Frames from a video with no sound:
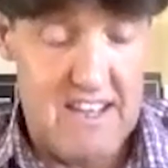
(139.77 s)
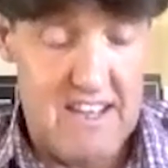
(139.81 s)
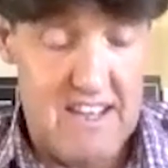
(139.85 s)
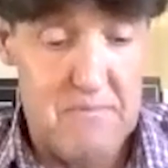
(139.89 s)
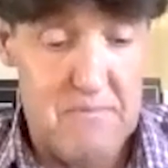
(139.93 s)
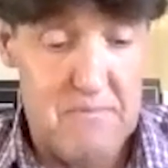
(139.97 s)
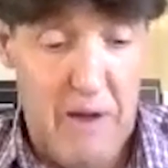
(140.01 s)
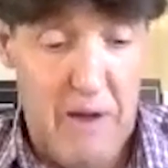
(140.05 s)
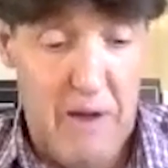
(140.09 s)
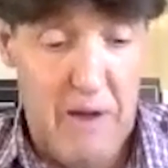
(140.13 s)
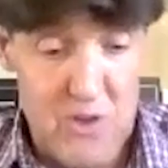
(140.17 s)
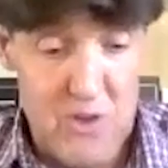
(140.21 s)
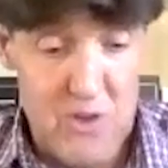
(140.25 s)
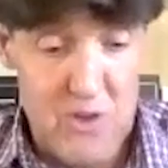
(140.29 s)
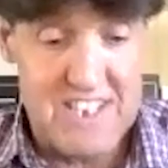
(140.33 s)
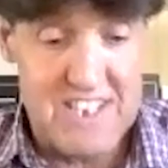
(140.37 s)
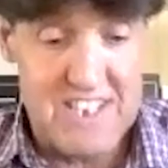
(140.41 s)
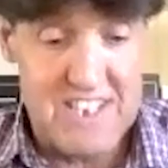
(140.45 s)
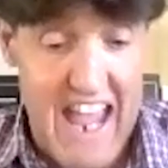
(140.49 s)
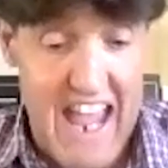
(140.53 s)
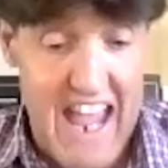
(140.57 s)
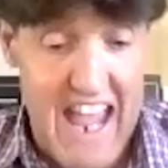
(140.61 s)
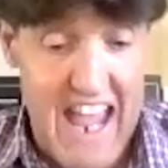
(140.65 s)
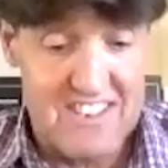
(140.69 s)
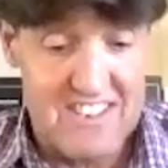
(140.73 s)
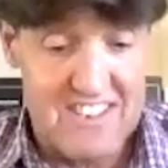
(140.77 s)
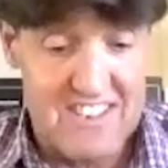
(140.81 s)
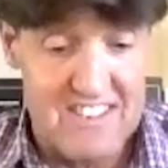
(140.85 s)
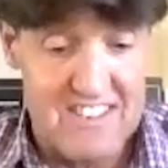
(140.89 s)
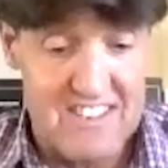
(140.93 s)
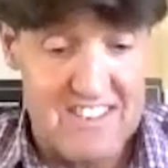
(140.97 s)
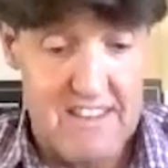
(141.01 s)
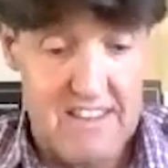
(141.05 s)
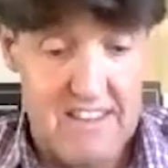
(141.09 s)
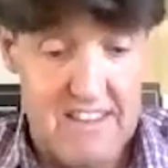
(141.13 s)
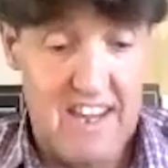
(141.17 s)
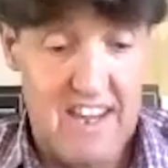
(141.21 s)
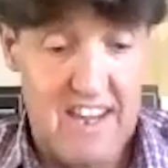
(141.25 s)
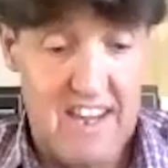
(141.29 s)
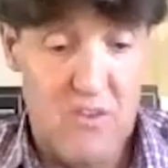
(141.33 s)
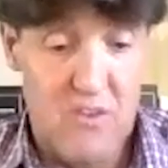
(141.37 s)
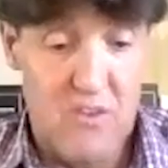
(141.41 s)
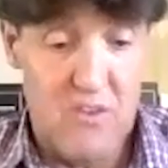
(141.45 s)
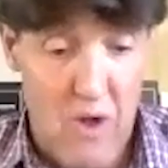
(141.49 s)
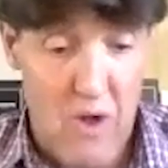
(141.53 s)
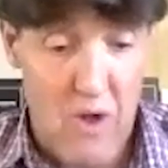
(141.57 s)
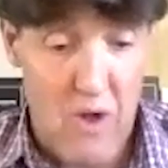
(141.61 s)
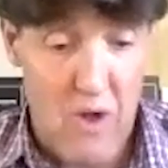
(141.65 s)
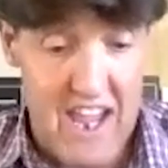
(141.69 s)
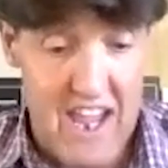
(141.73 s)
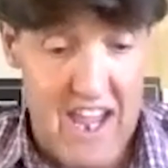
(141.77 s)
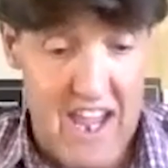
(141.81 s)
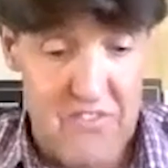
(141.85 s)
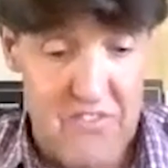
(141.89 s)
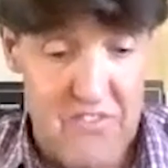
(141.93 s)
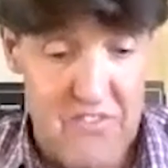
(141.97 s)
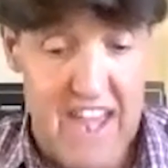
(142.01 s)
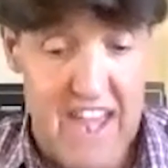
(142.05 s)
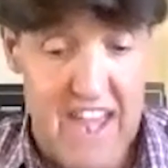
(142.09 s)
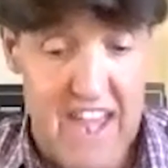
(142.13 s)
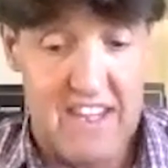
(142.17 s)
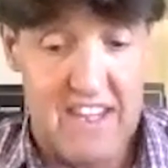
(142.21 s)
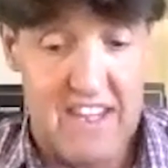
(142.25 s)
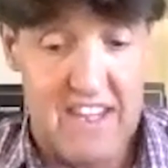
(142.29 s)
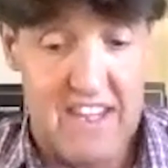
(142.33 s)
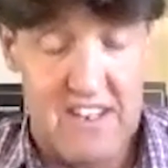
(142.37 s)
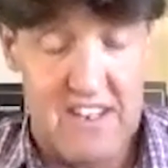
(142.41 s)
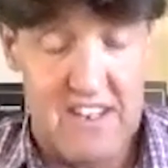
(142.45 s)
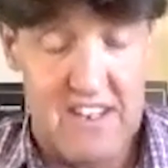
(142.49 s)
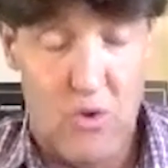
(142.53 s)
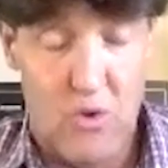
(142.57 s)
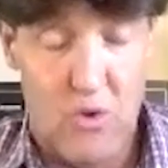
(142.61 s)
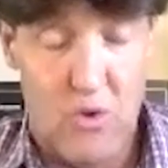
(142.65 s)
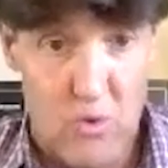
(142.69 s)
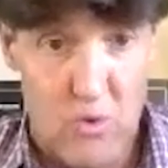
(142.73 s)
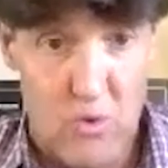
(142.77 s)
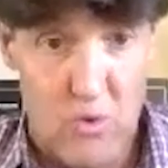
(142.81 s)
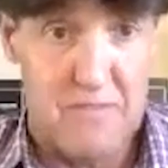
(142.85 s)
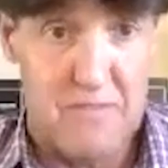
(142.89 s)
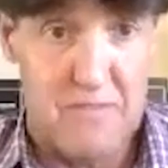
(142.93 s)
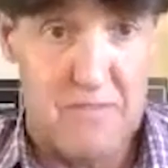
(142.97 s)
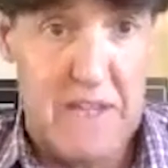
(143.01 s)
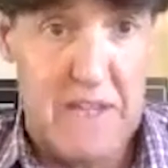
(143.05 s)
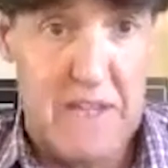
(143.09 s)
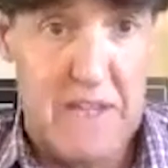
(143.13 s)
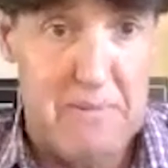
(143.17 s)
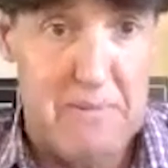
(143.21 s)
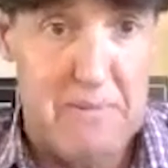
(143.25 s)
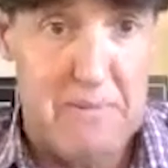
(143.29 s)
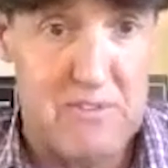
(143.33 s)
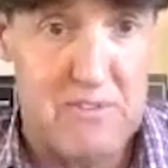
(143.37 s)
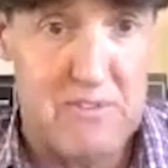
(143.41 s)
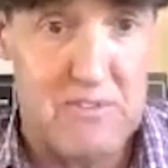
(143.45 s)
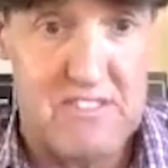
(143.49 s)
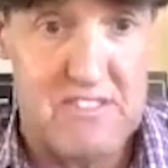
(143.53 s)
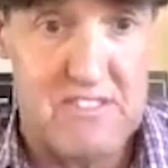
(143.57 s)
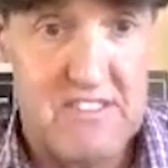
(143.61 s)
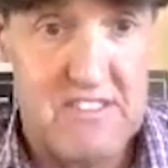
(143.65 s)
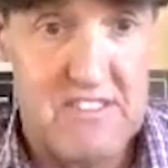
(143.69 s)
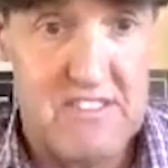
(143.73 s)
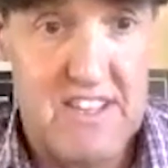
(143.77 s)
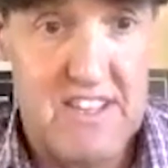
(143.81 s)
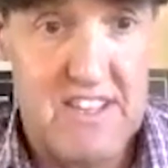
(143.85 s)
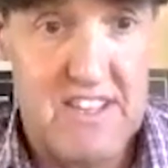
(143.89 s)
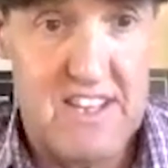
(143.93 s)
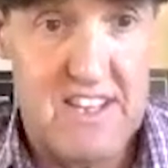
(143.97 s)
impose taxes in a way that can alter people's